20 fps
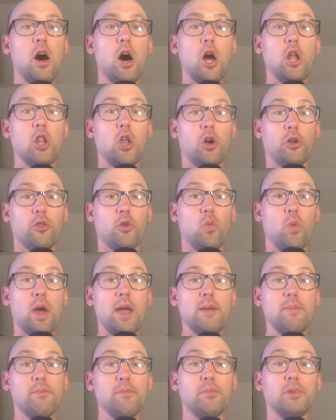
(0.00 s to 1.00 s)
Along the
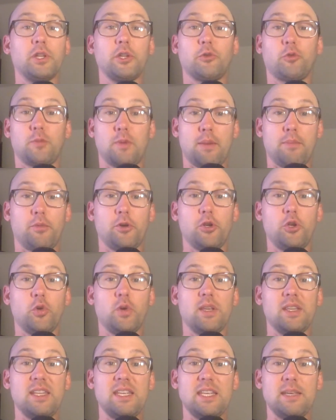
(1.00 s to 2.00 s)
way, please remember you
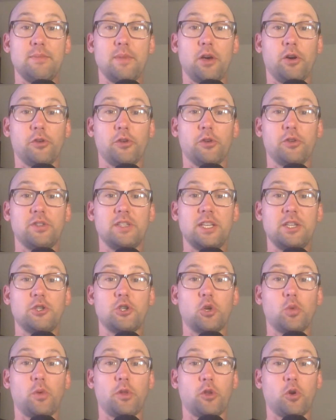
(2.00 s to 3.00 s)
can email your
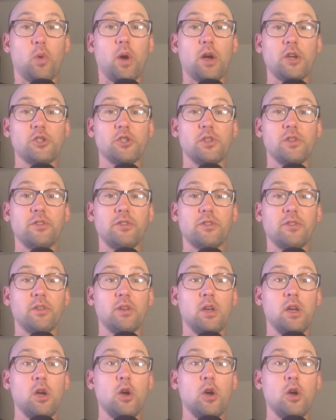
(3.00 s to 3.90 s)
teacher with questions.